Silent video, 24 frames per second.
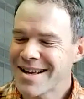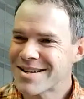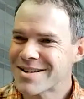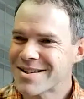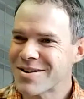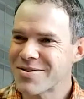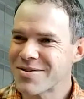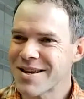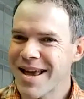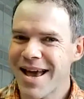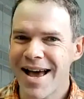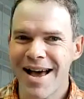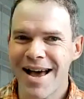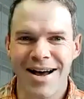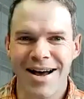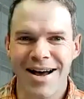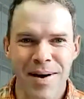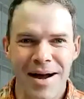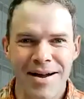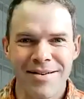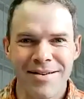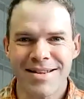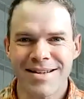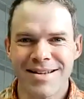
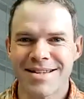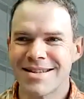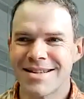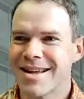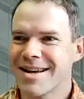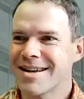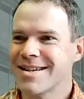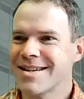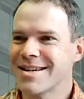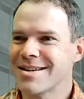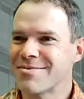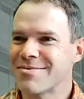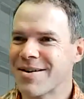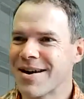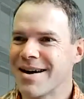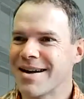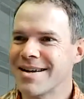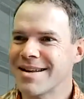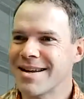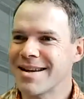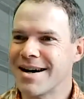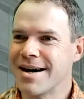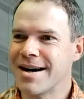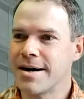About the study,
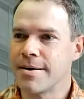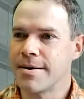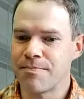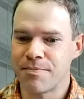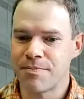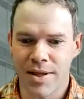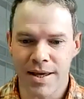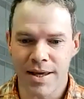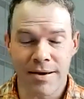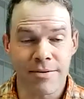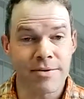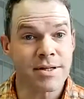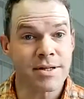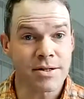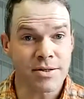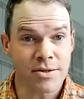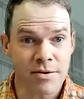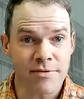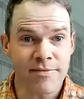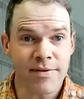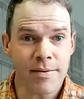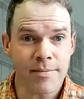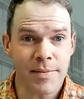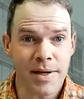right? It was a
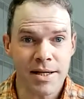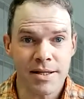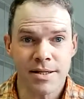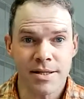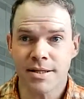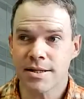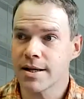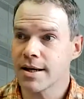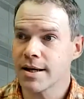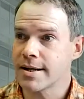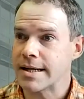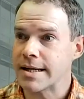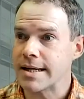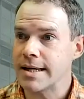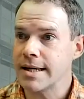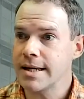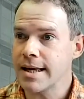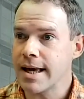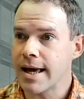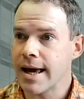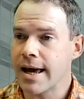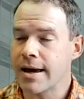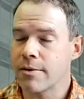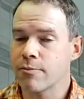survey-based
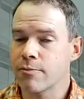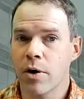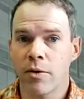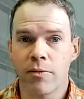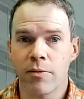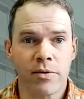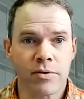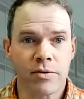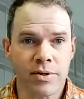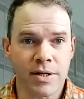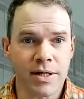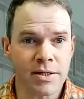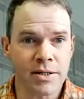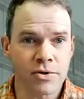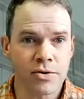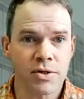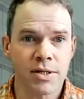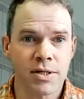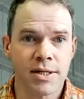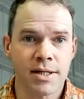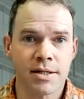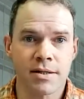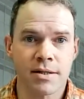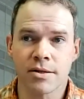study, and what we were
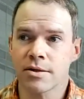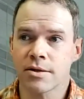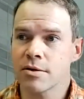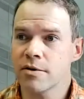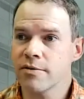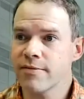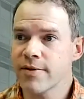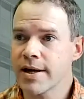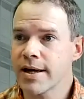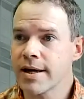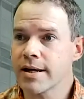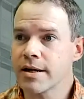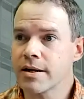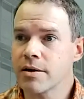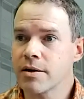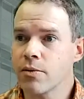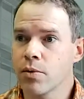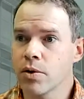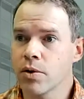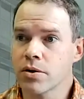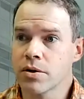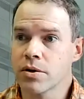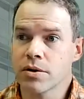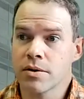interested in surveying
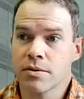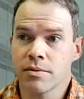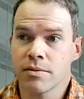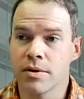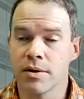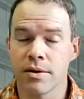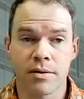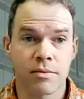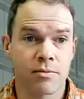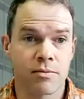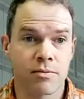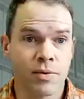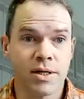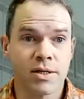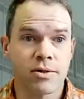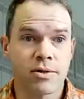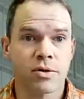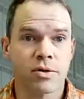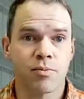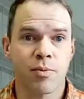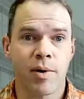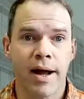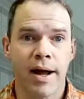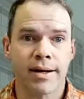were the
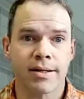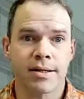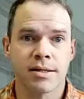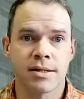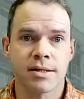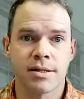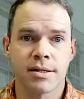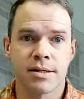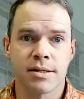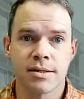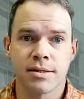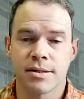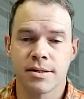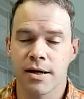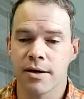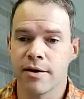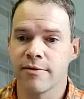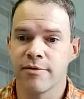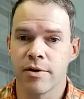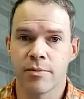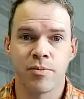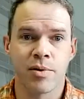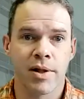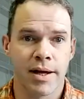research practices
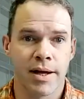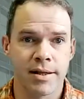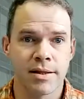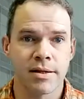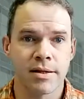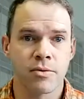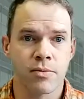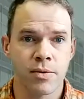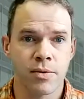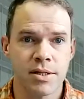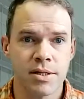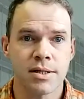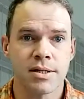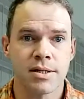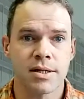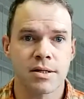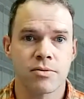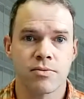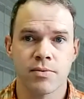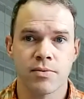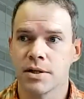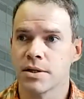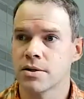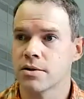of applied
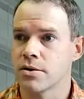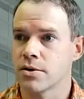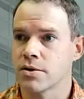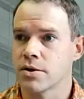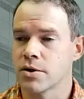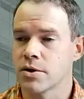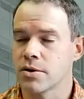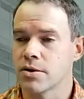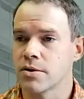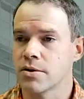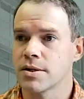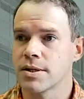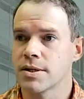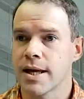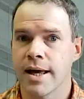linguistics researchers.